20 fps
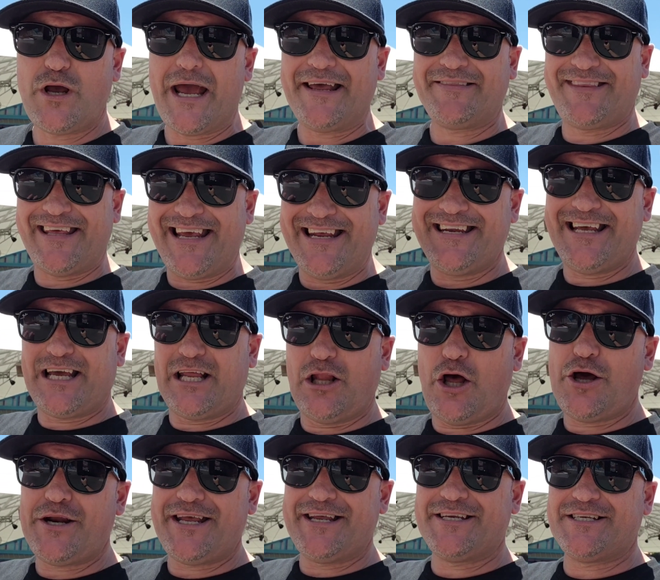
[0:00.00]
at the
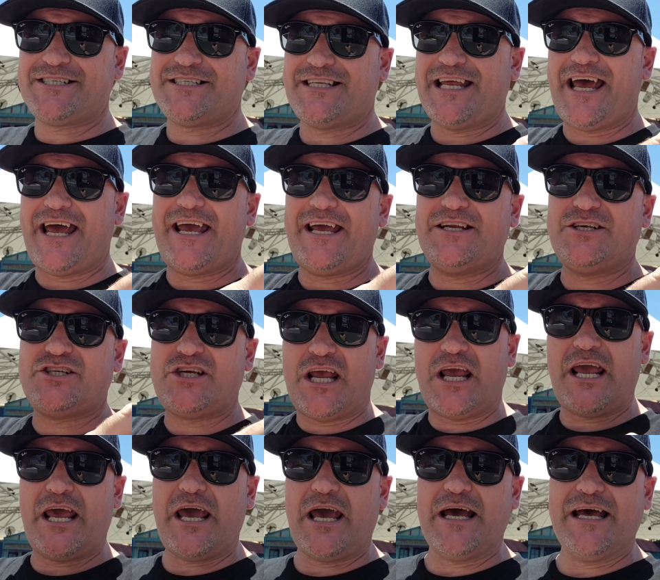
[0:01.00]
Nickelodeon stage
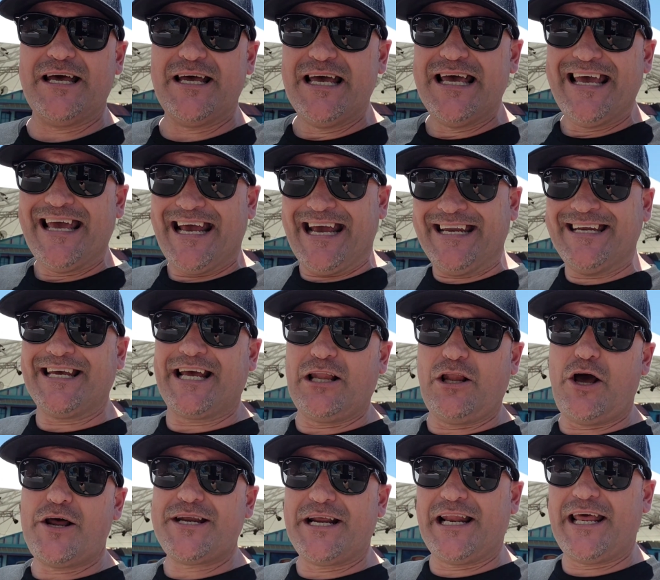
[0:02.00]
here in
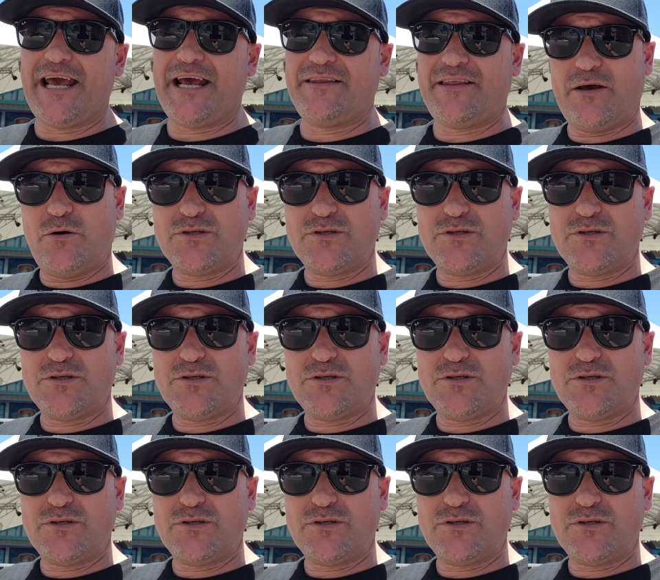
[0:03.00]
Nickelodeon Land, they